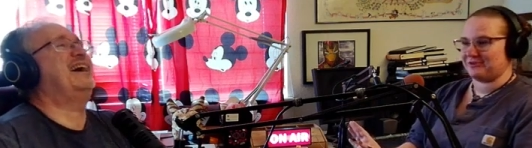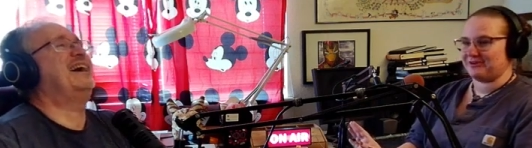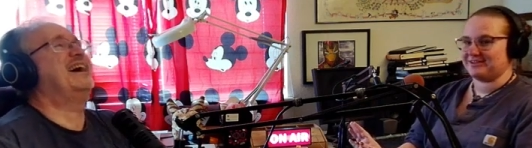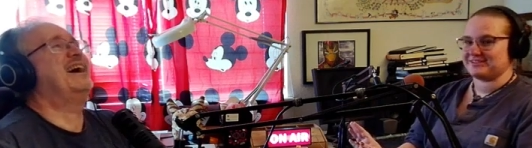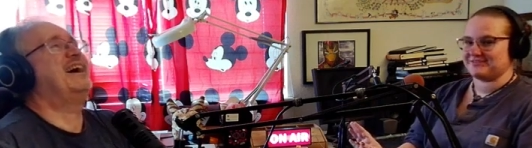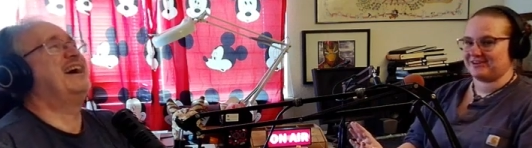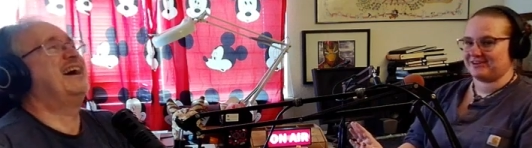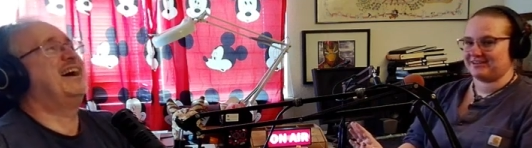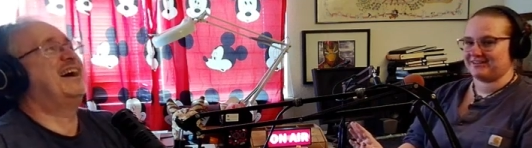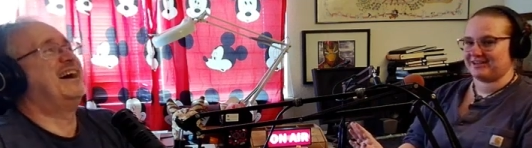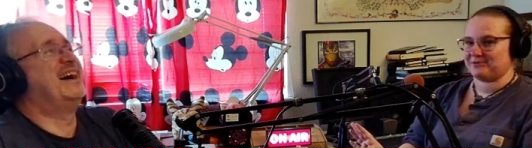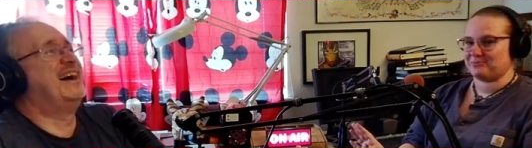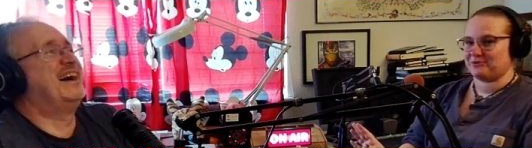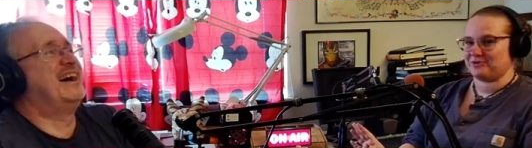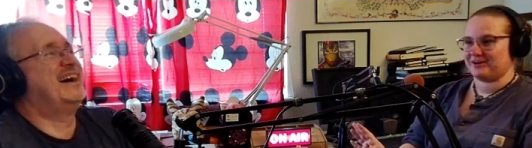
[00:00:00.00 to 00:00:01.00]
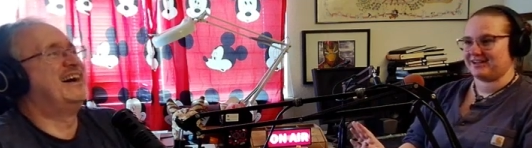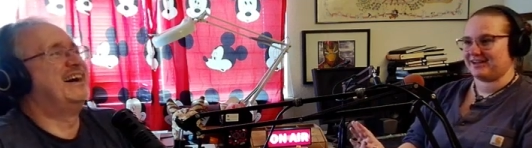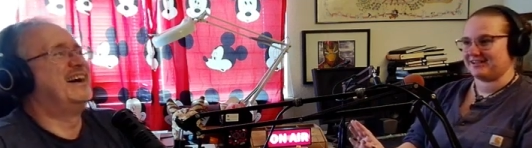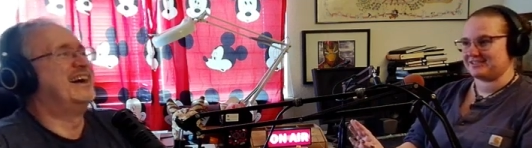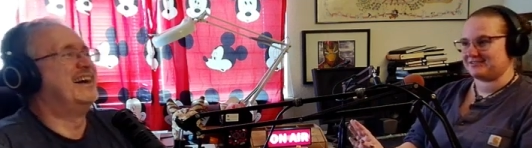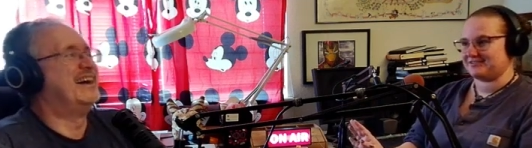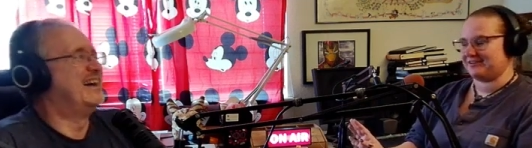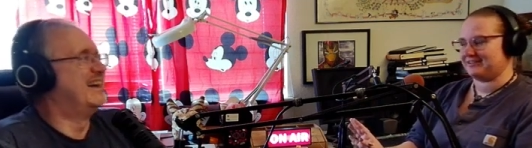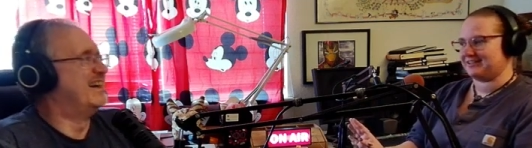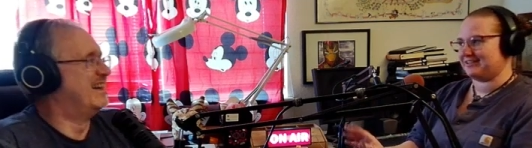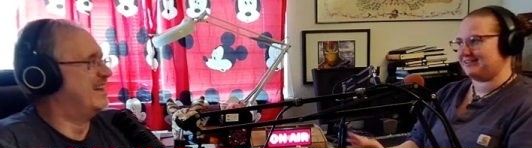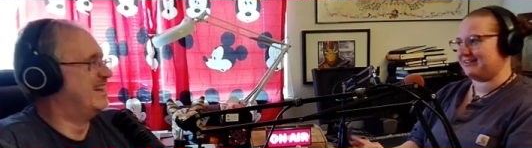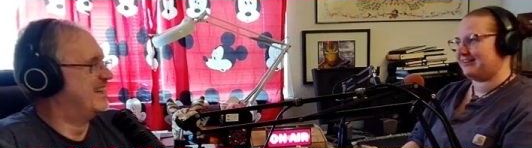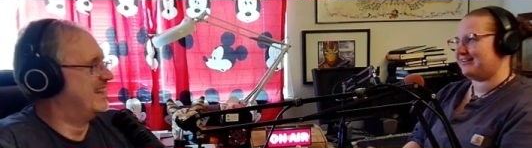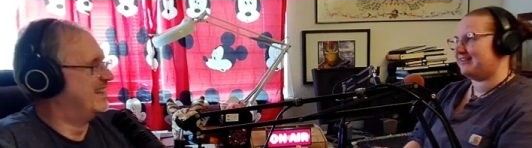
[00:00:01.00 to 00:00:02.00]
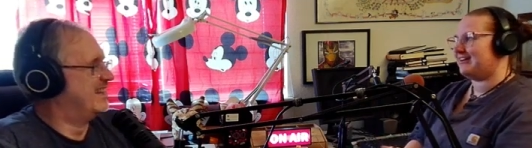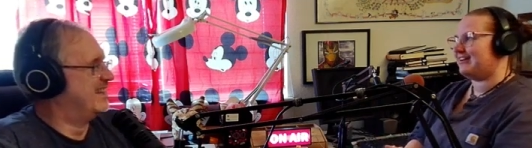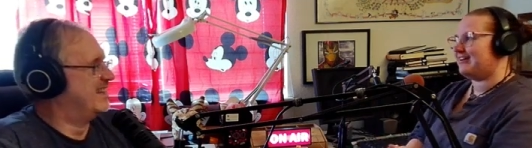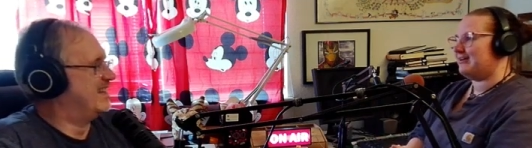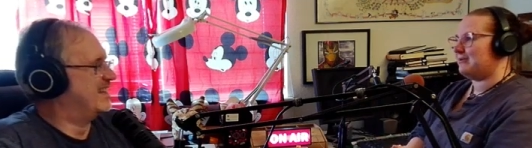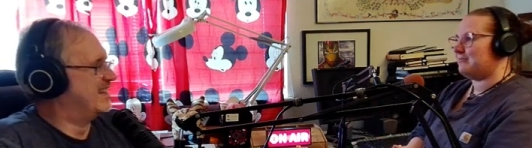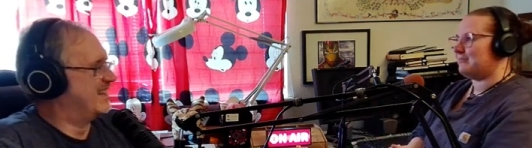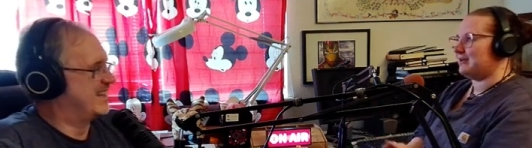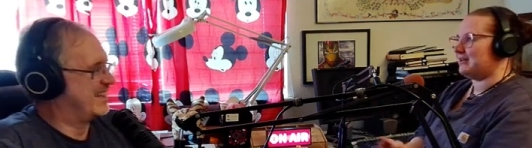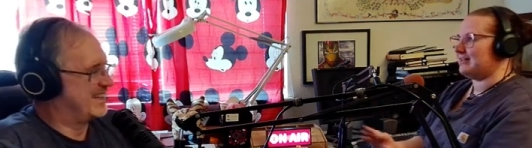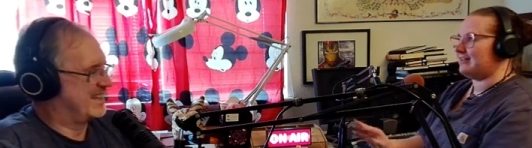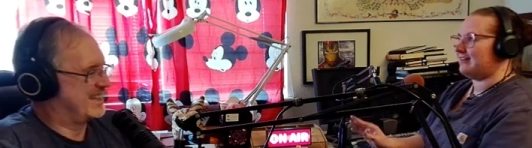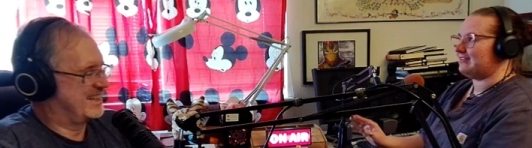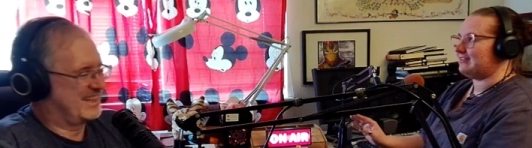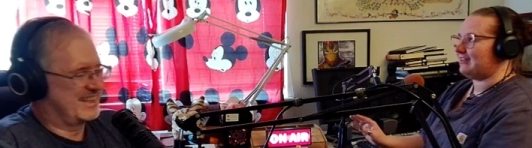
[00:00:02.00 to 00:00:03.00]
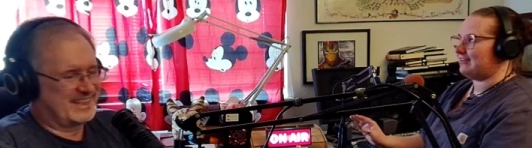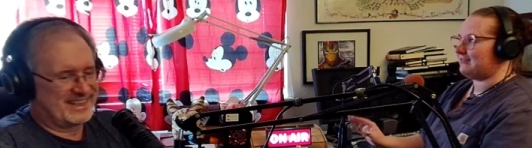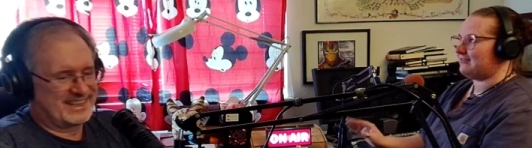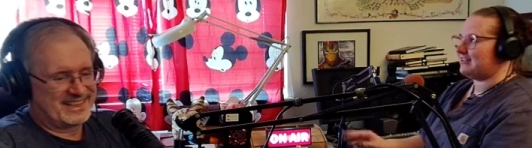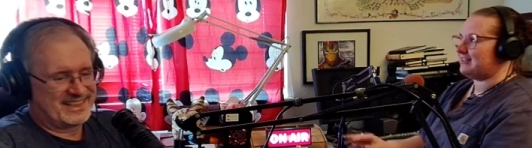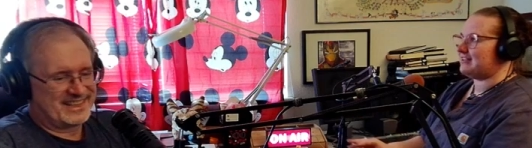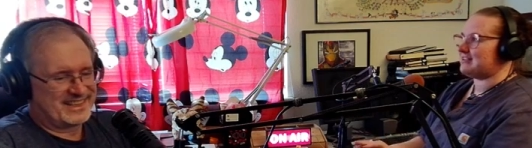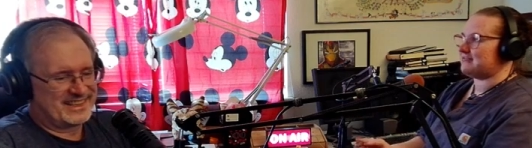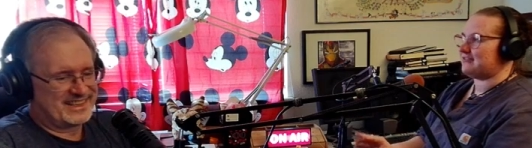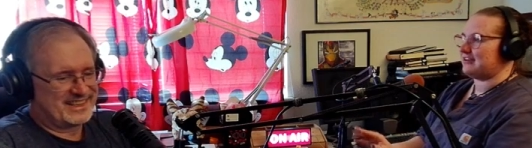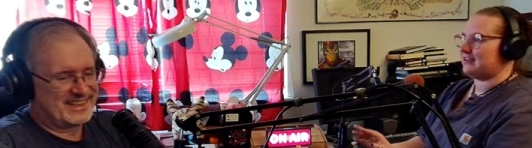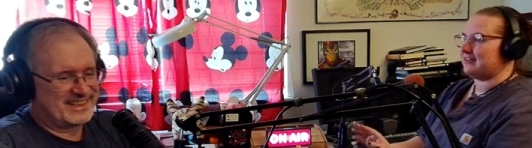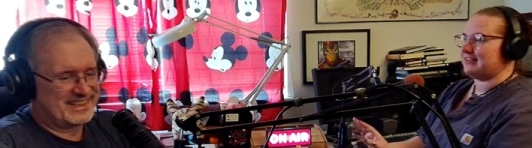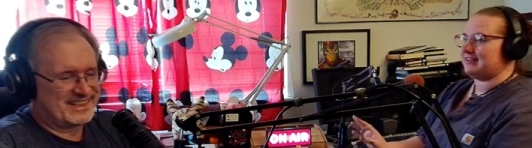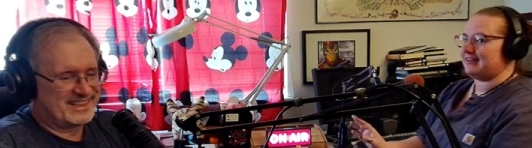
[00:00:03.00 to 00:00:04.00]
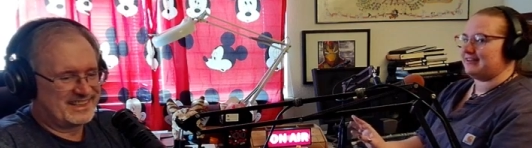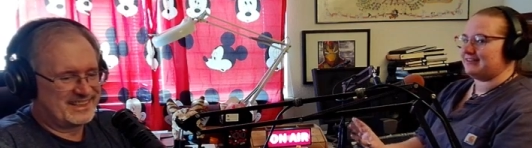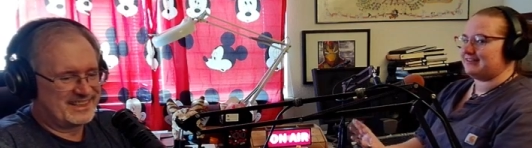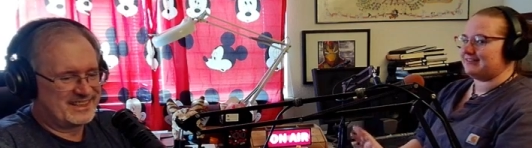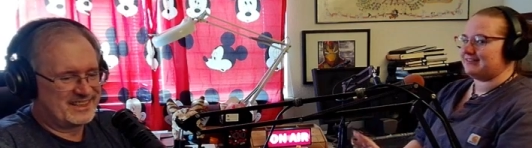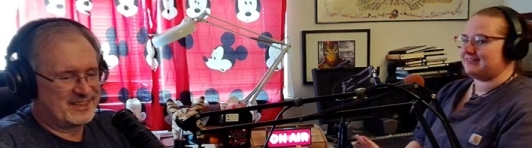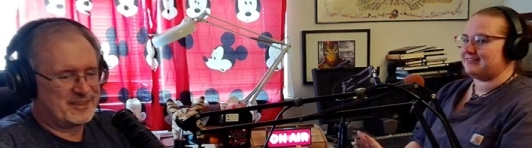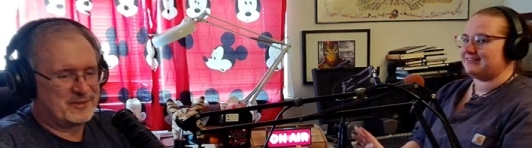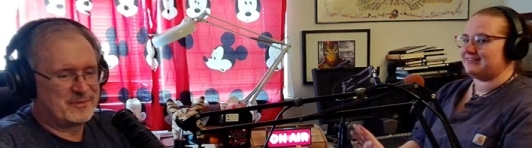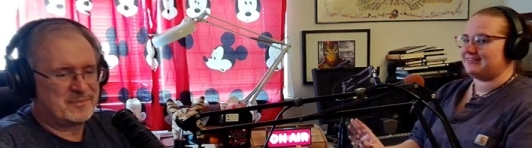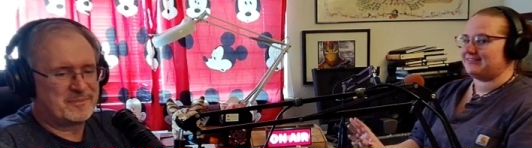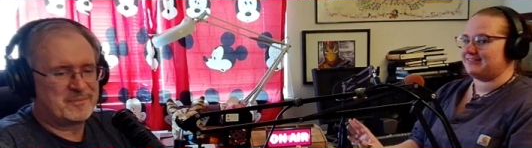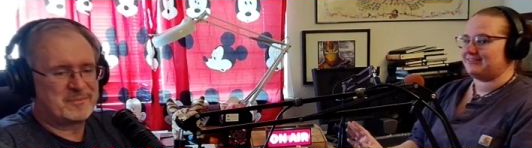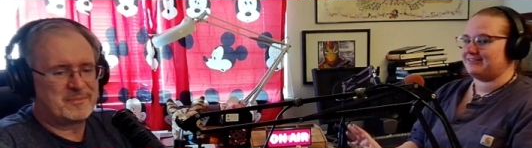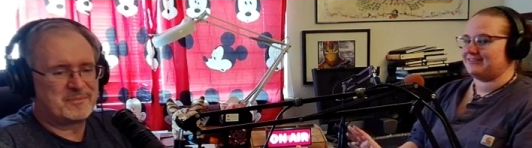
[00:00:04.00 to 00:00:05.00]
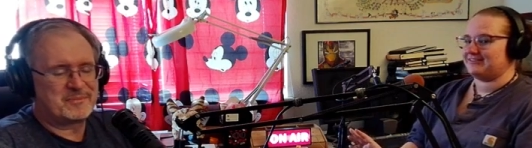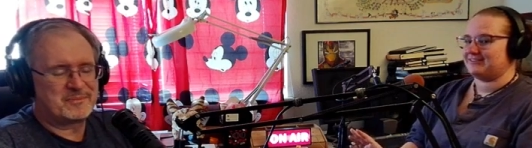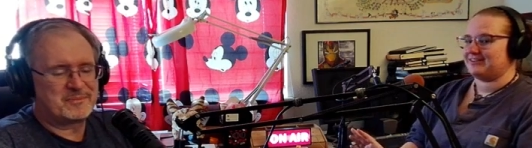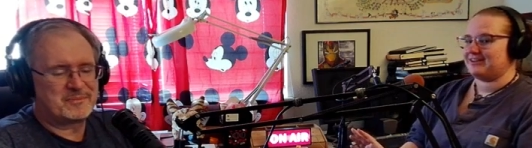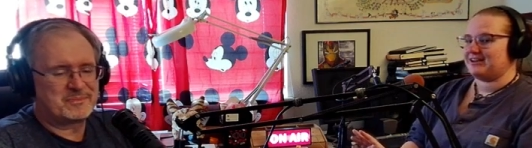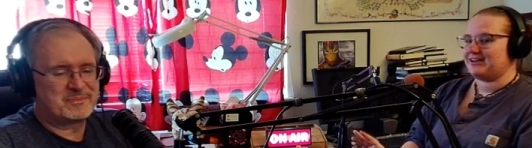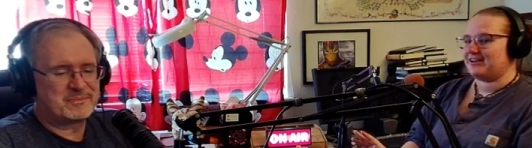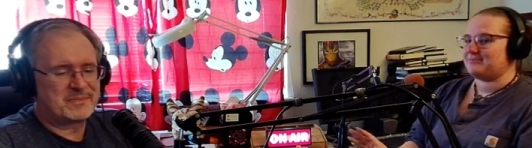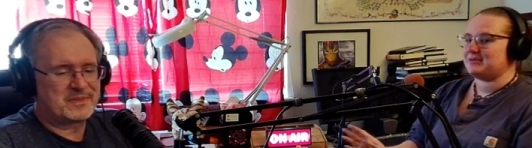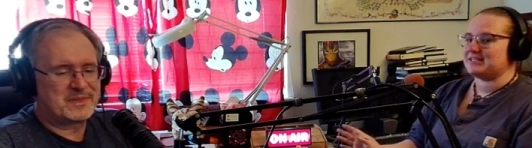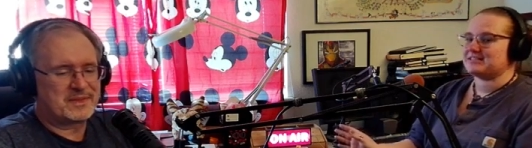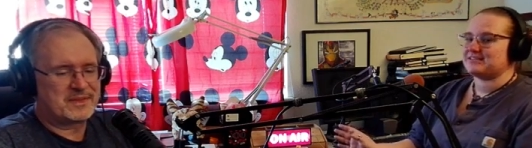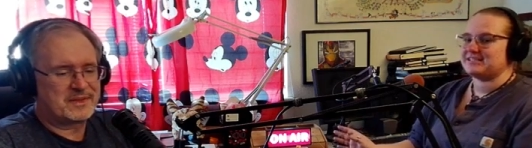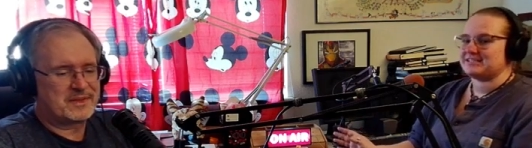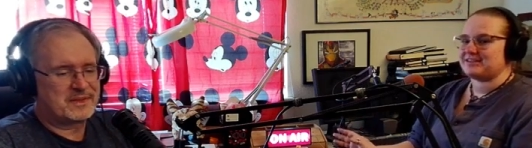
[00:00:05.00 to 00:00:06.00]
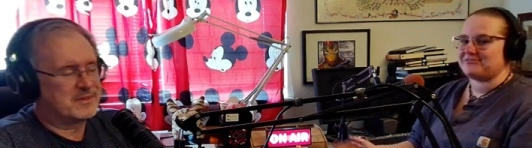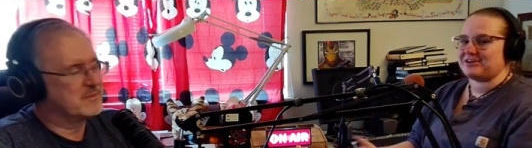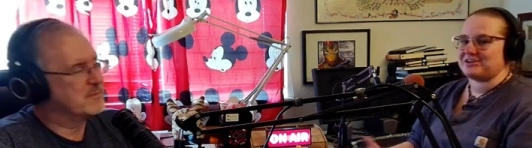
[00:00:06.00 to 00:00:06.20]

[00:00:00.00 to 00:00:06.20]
Speaker 1: It's very like broadcast around the internet, but a lot of it is very like basically stuff I